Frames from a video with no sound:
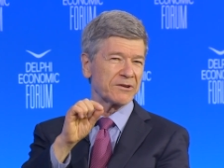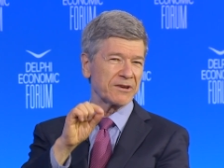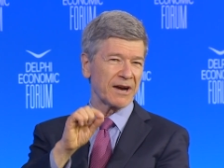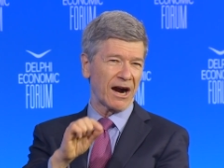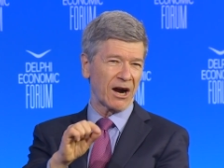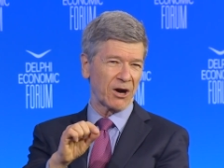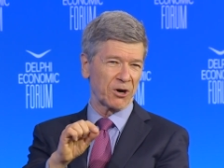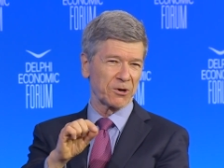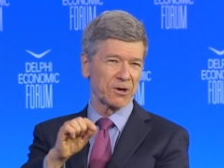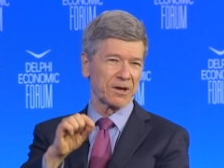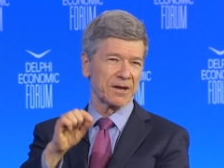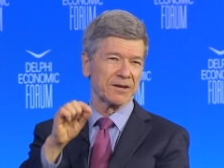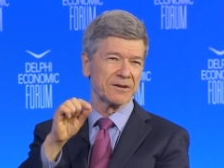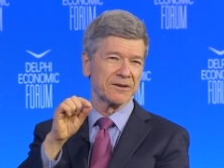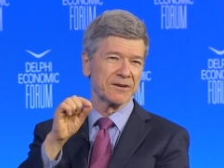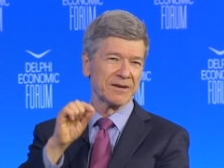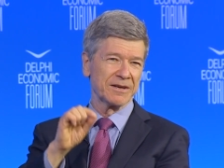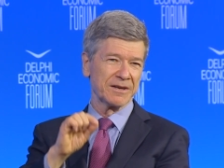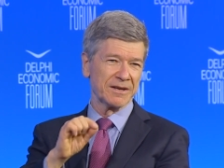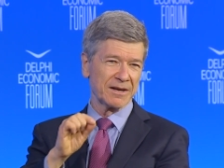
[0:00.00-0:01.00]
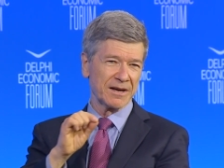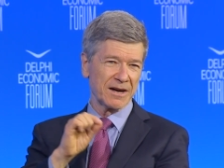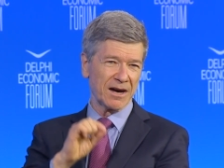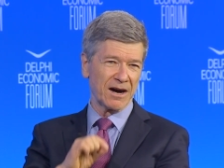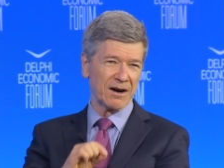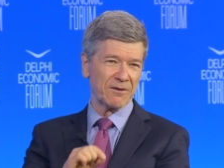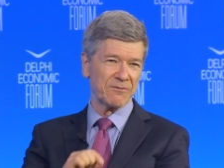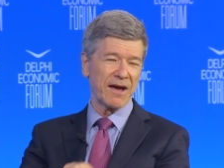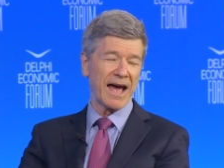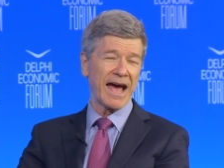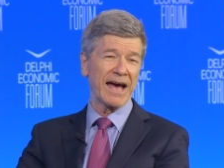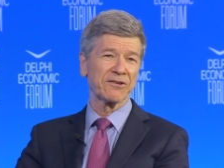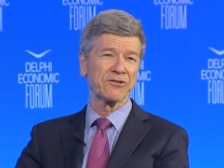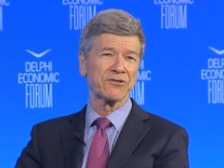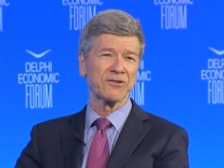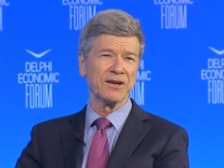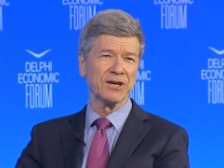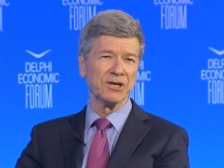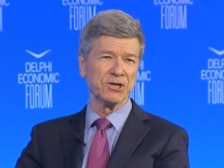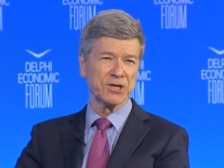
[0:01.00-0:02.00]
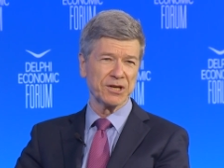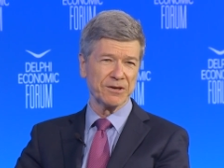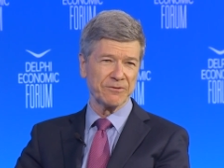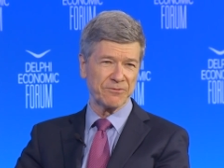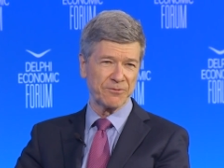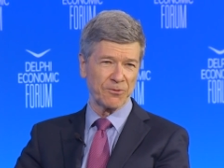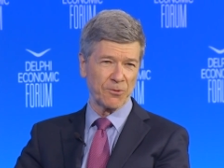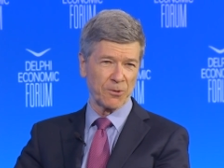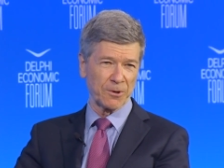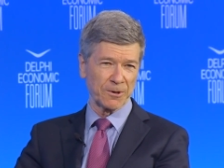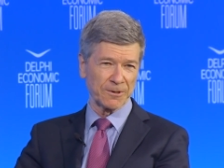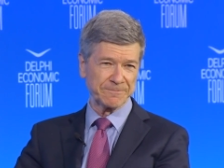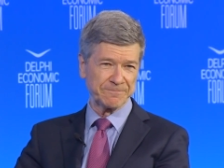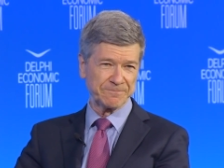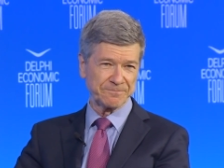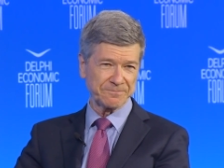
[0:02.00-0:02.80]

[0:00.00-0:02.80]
target of SDG 4.